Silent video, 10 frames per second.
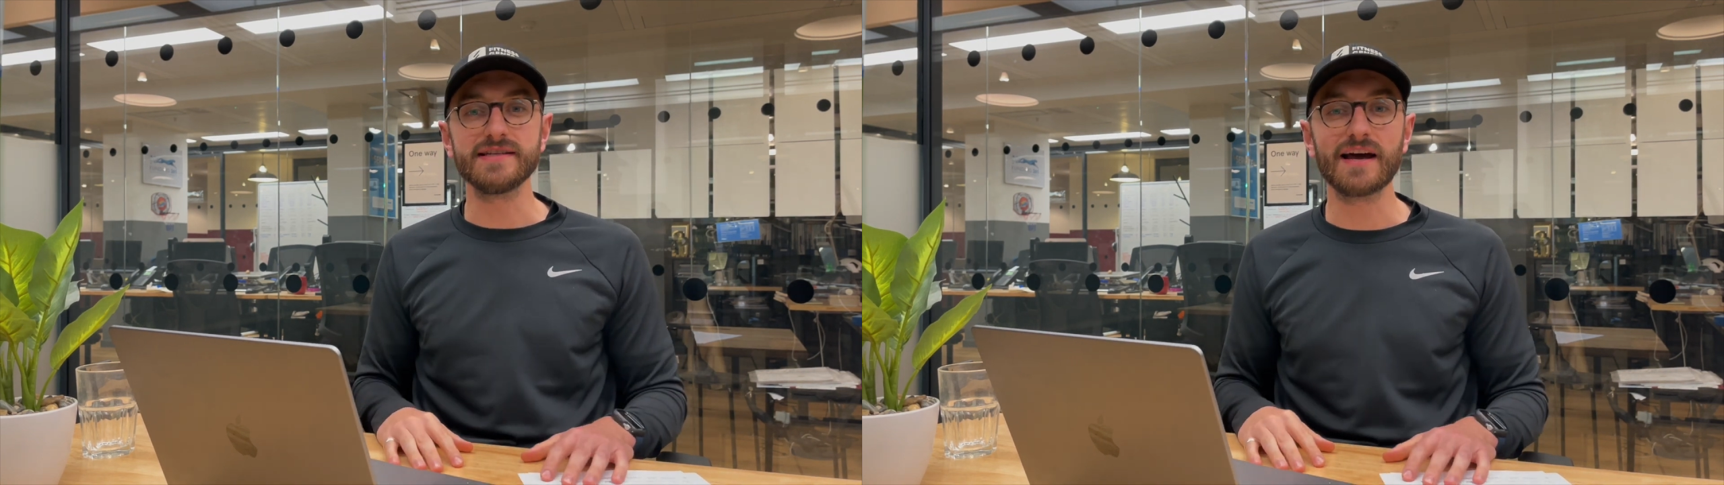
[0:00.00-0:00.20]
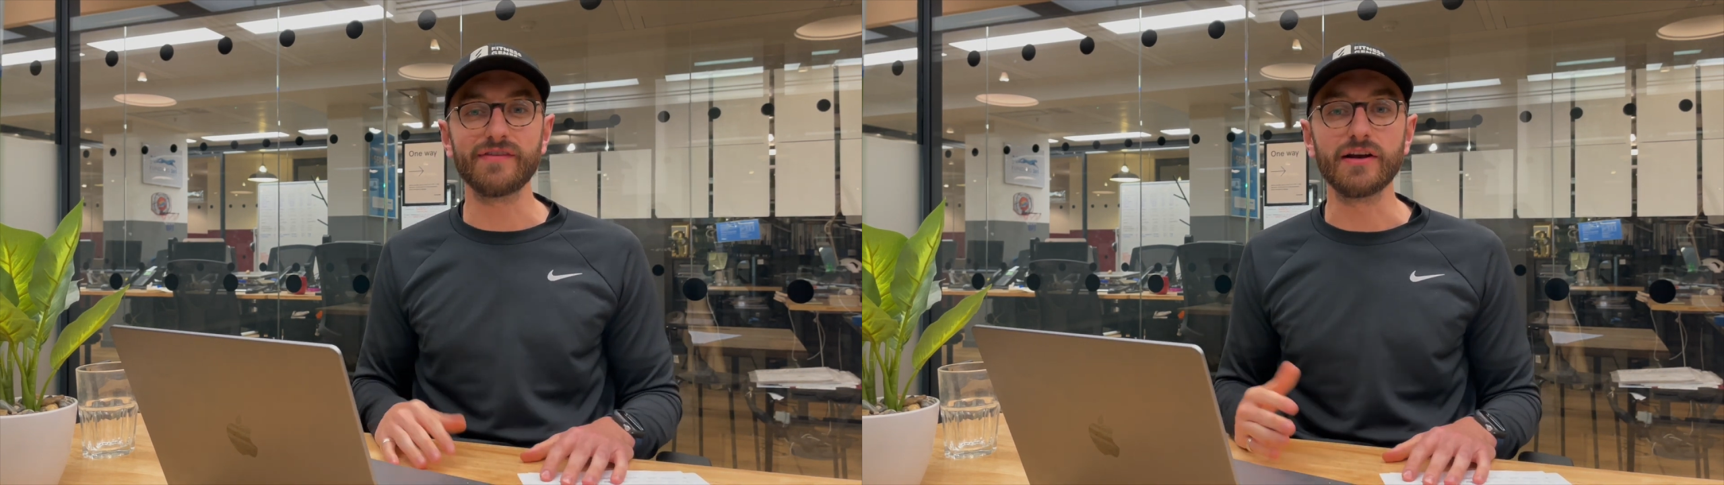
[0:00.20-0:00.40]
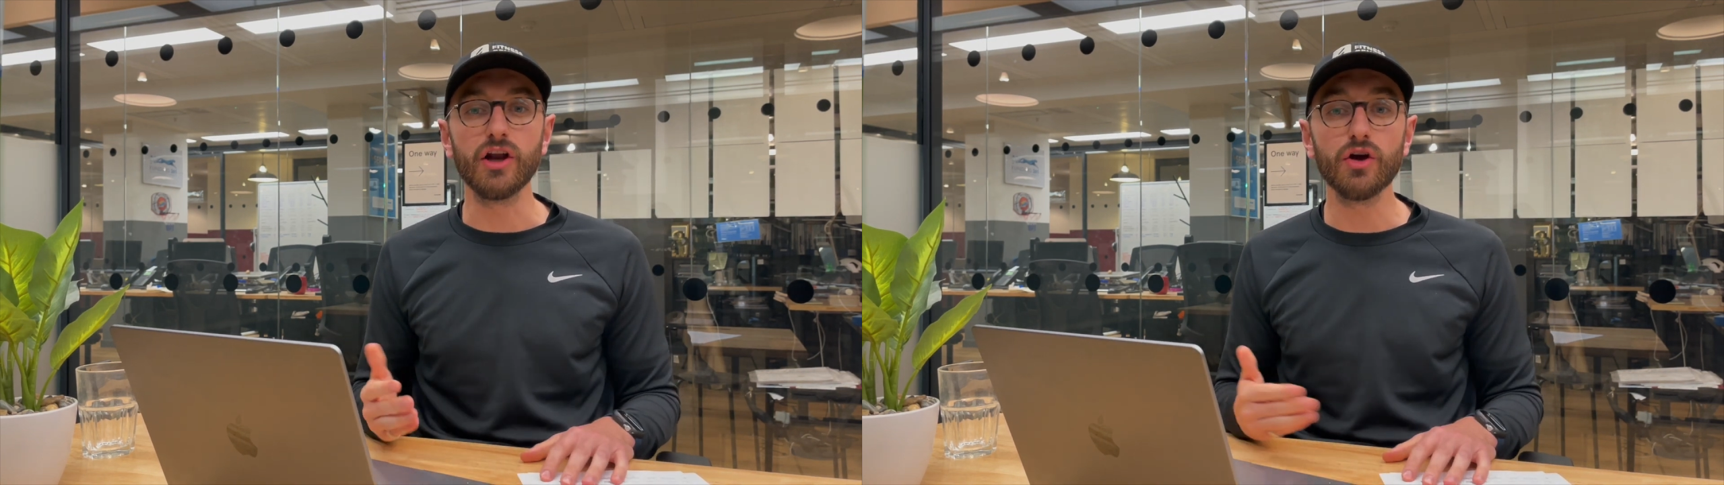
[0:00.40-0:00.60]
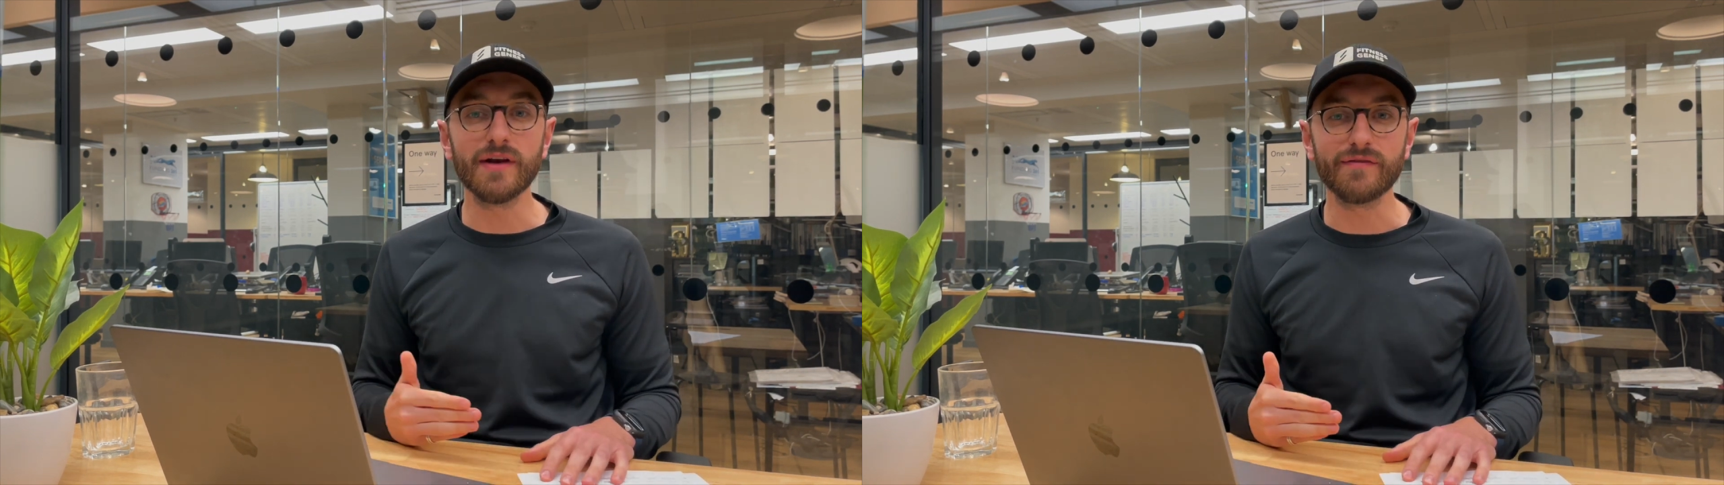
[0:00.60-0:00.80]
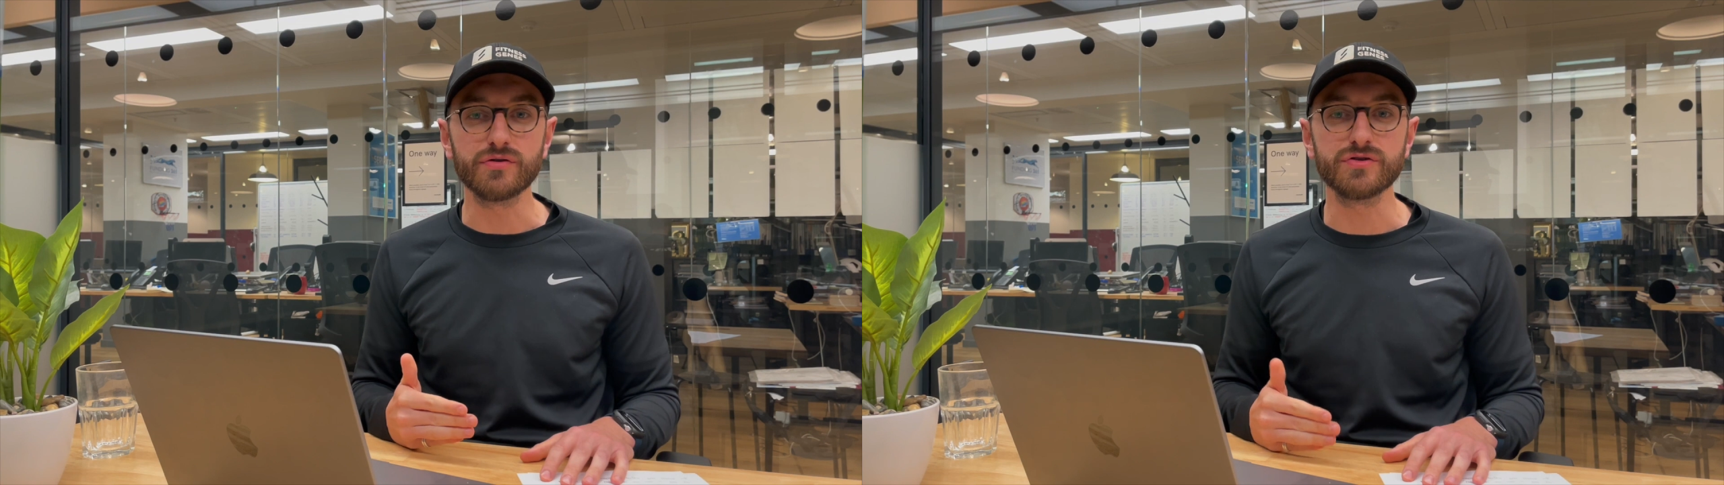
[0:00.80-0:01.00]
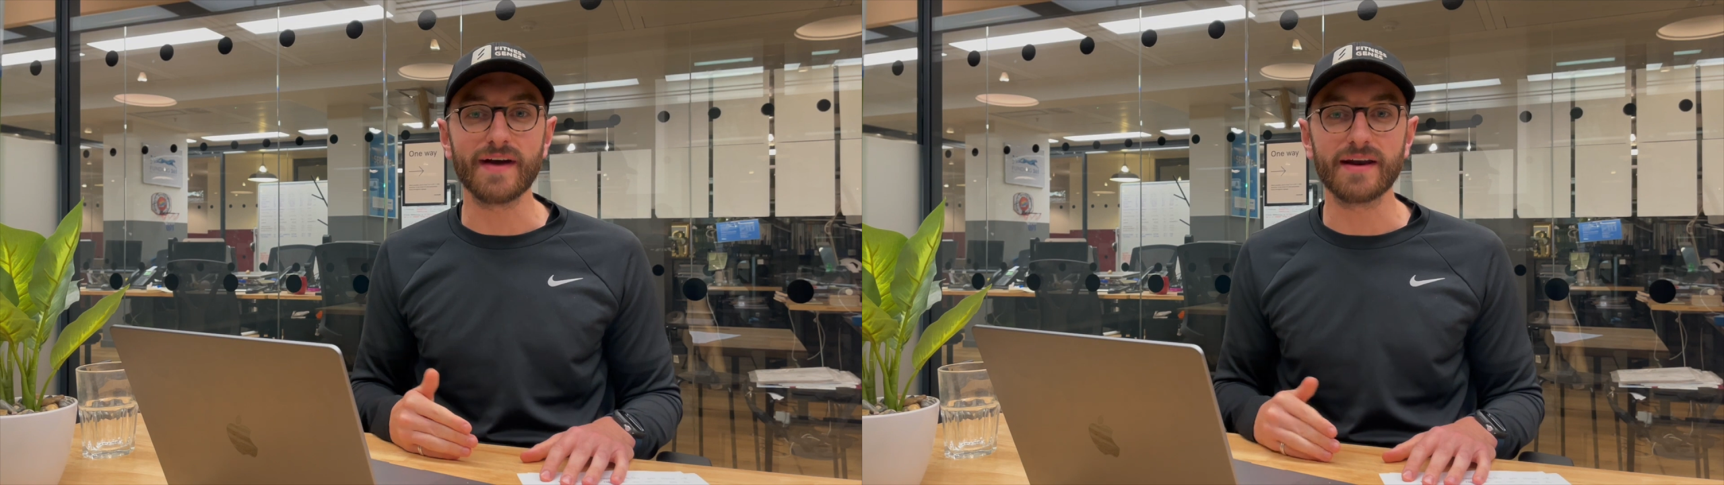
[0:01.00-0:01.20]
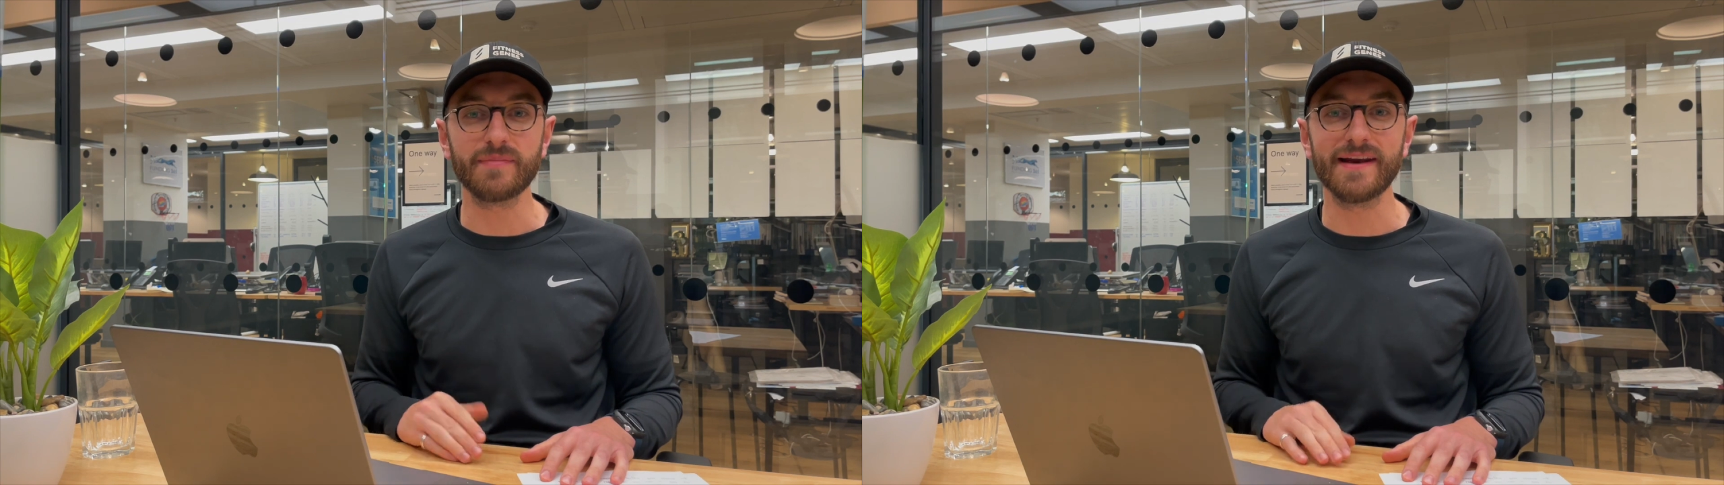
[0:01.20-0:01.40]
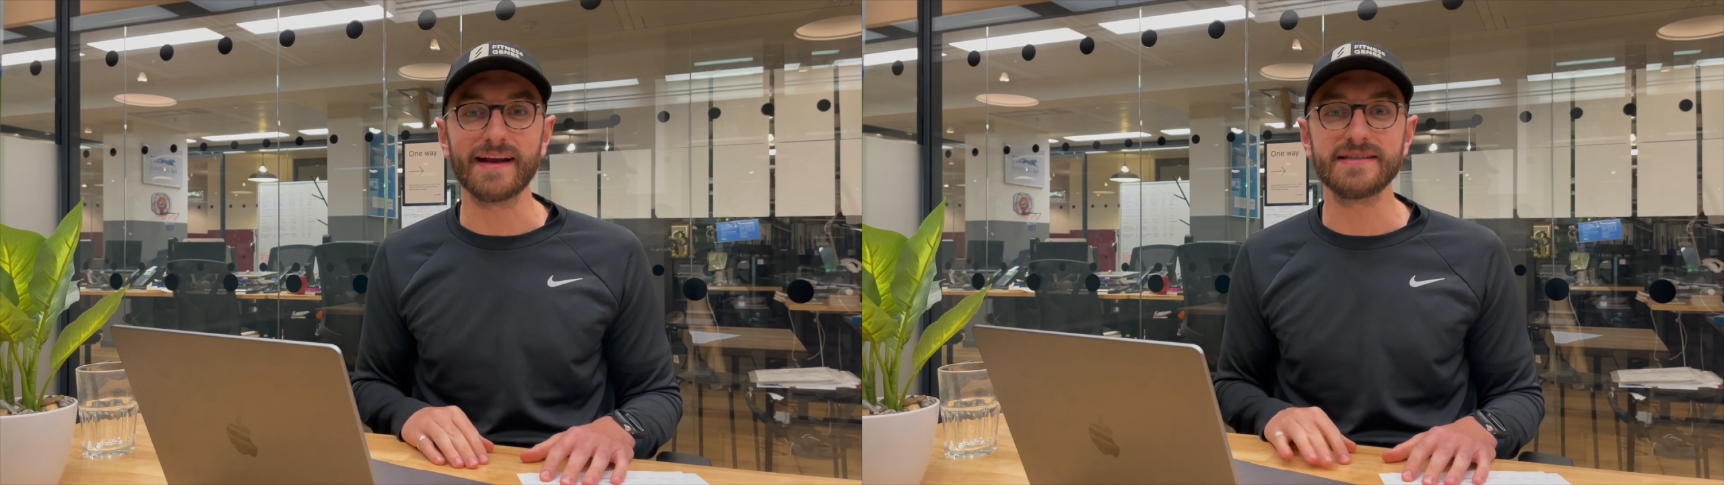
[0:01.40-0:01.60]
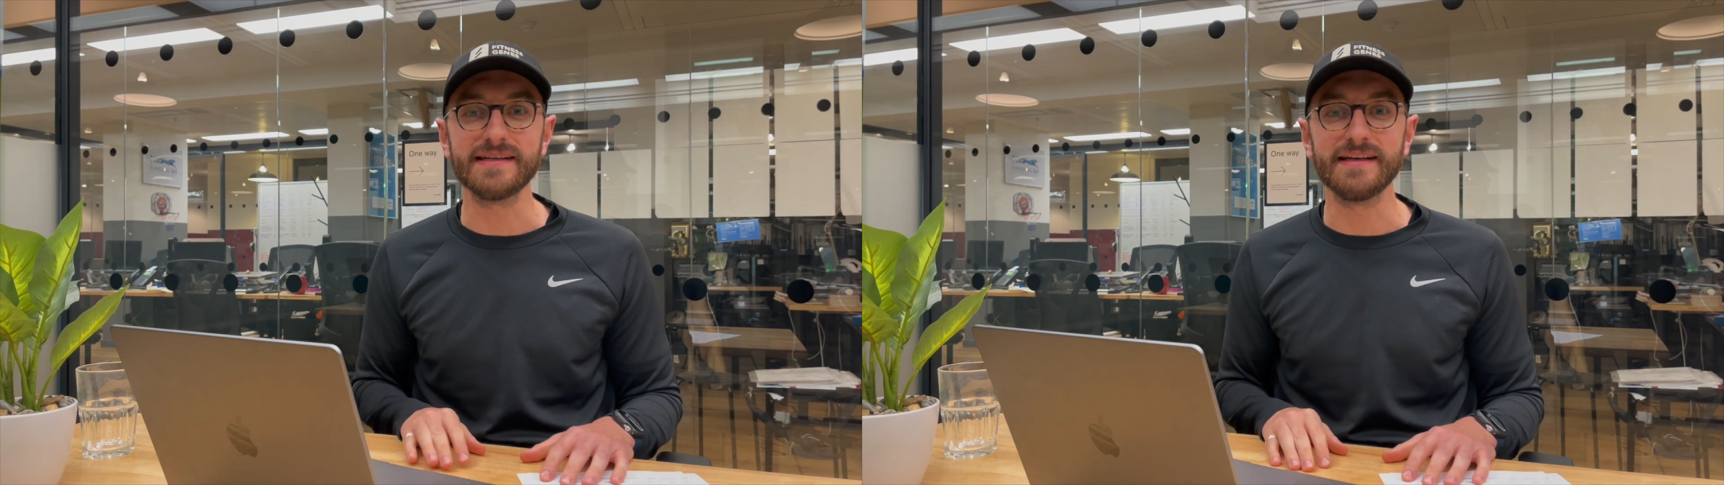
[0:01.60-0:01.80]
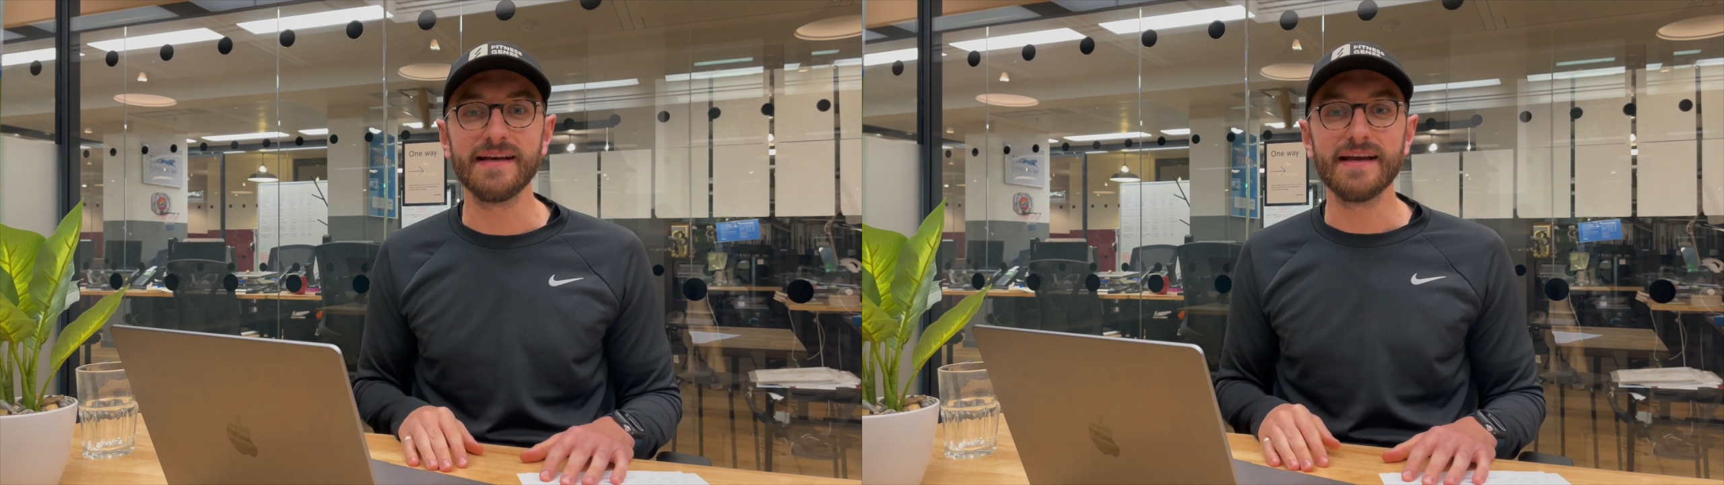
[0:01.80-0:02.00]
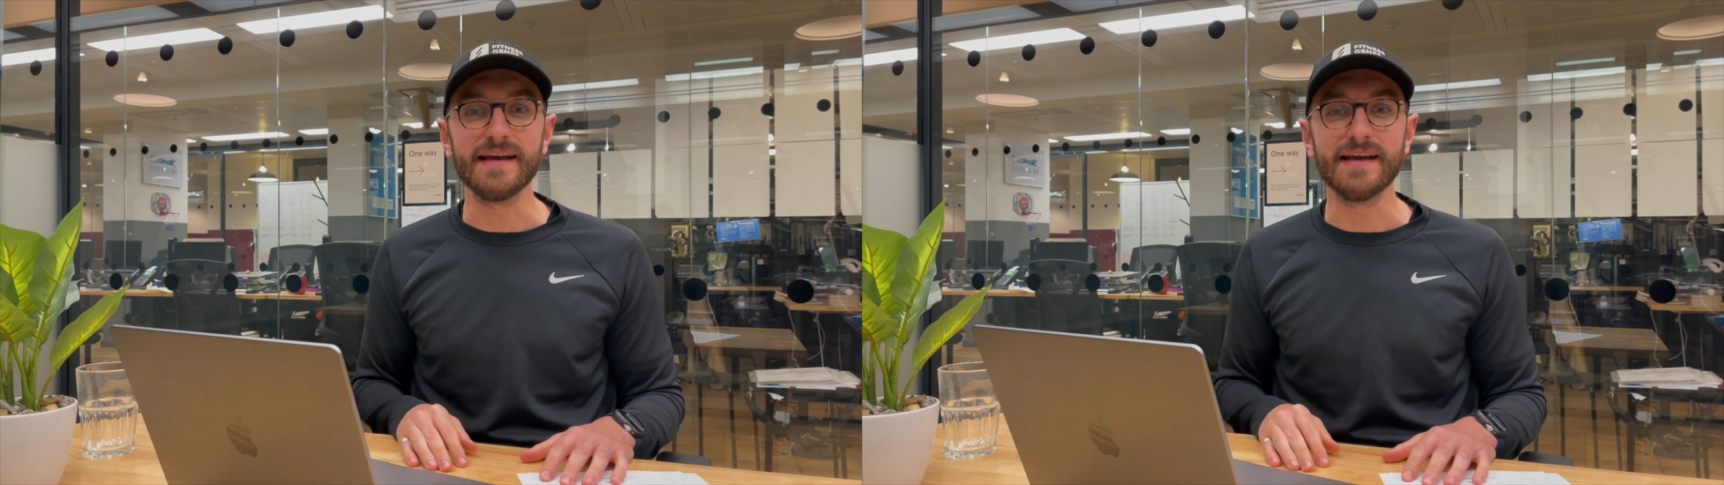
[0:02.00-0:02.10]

having low levels of adiponectin